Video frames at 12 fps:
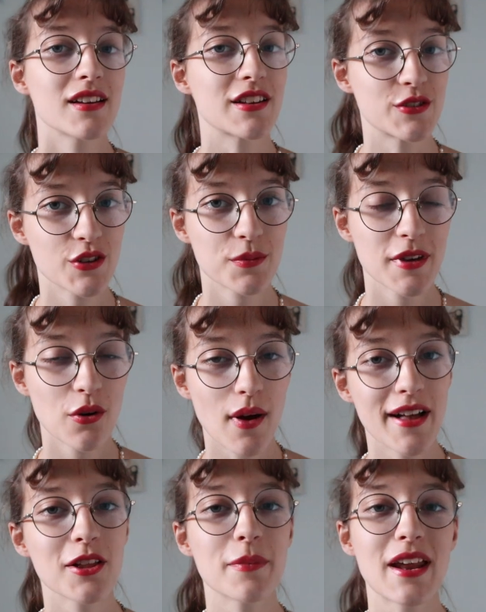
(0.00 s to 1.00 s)
It took me a
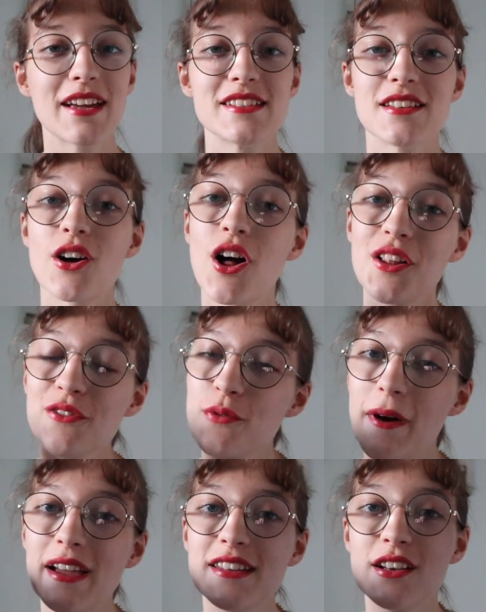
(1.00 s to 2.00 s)
while, but I did all of the
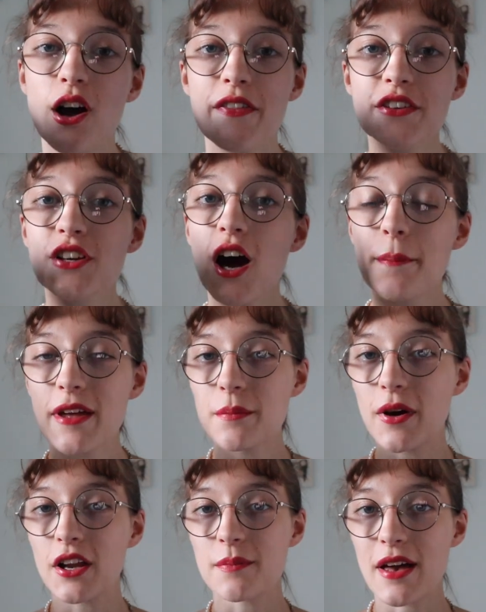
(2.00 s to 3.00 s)
binding on the top
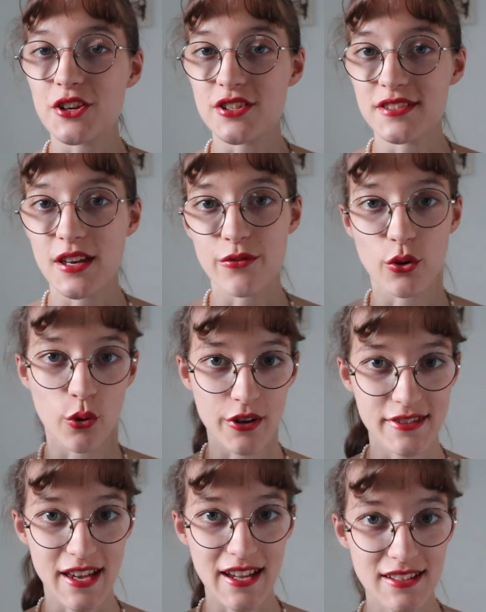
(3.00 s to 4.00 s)
and bottom edges of the
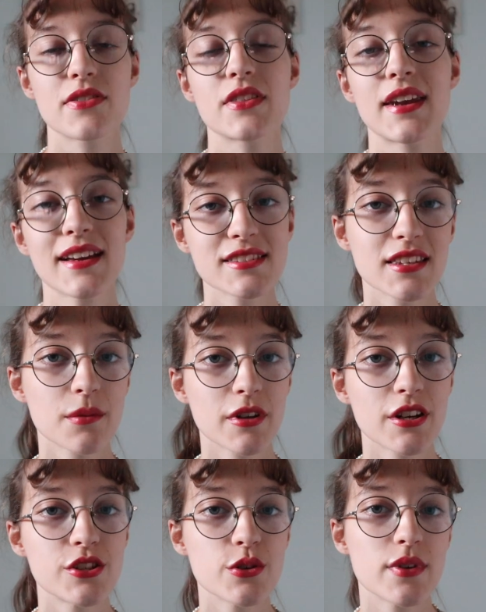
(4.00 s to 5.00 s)
corset. The next thing I'm
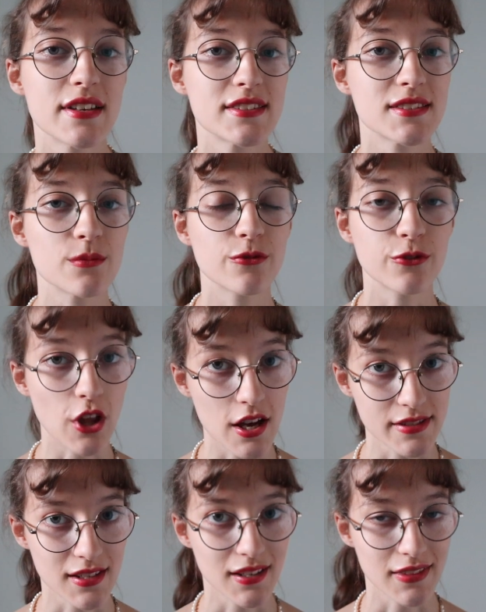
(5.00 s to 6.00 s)
gonna do is some
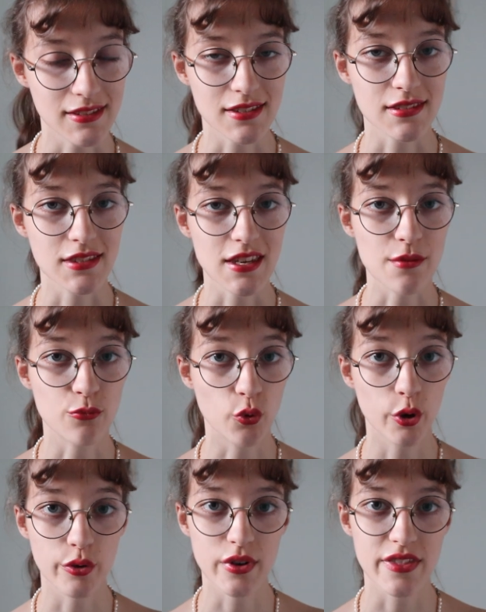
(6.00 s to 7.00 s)
flossing. This is the
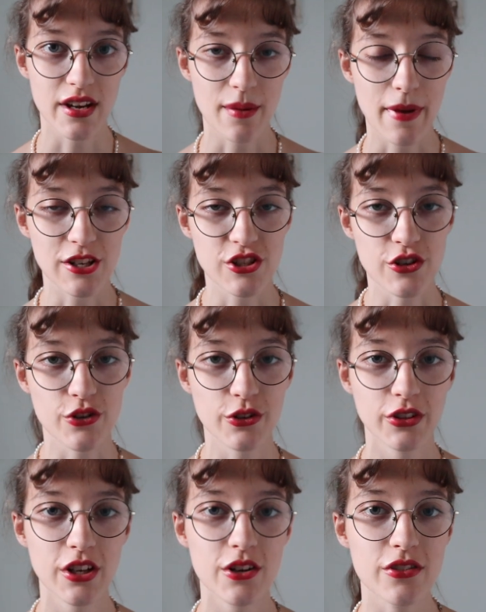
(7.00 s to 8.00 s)
embroidery that I mentioned
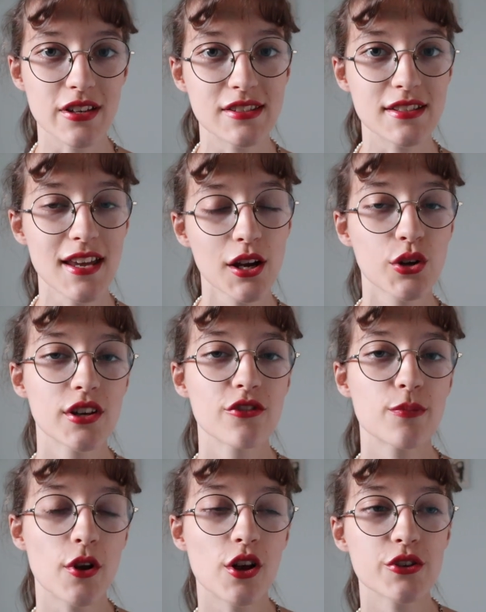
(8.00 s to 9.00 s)
earlier that's
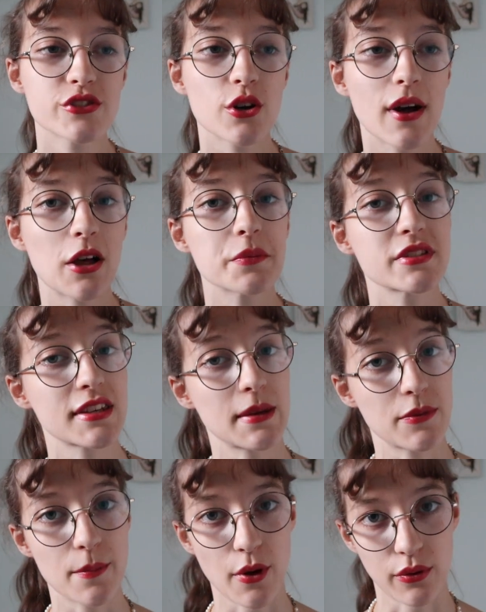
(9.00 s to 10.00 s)
decorative, but also helps to
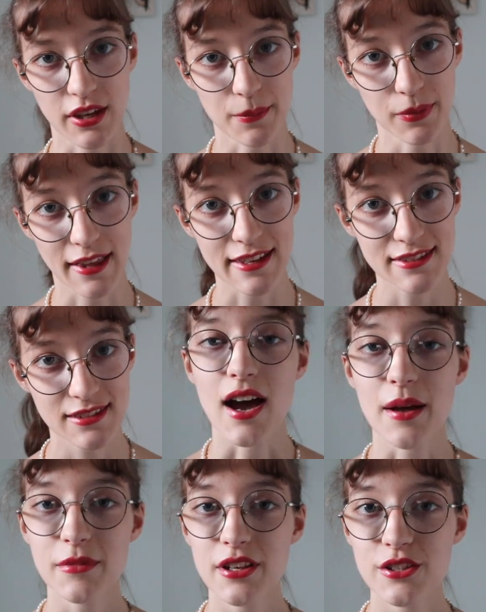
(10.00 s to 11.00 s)
keep the boning in place.
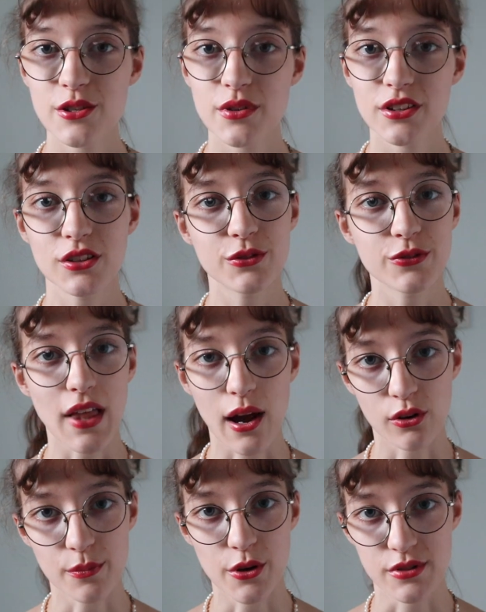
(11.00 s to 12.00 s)
I'm gonna do a little
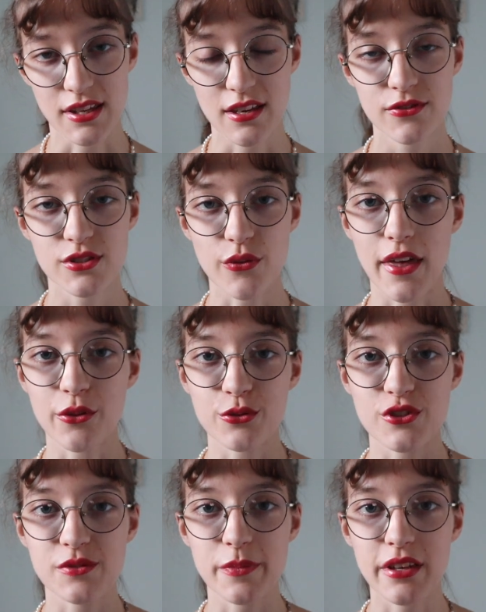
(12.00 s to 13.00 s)
flower motif, so that'll
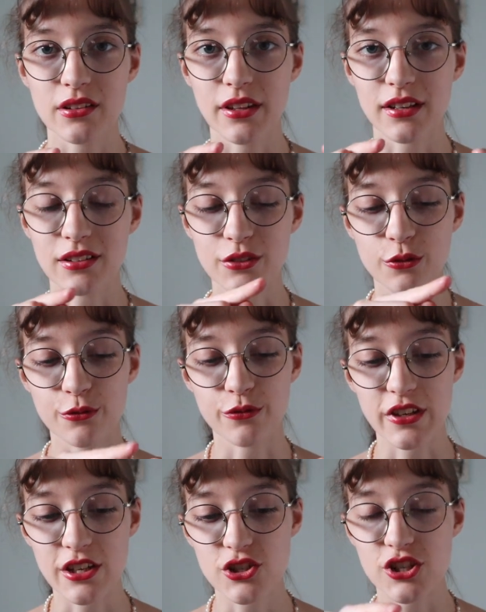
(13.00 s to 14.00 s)
just be like a little
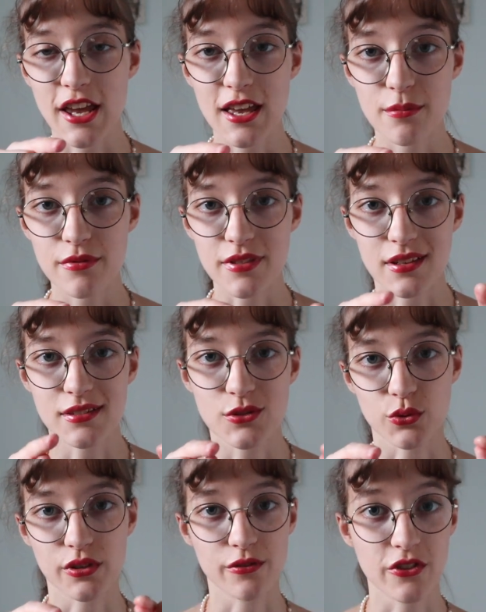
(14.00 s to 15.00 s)
V shape that's
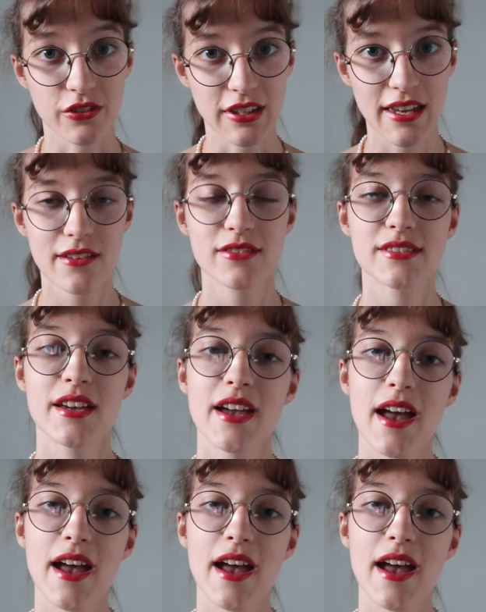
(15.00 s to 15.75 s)
sort of the leaves,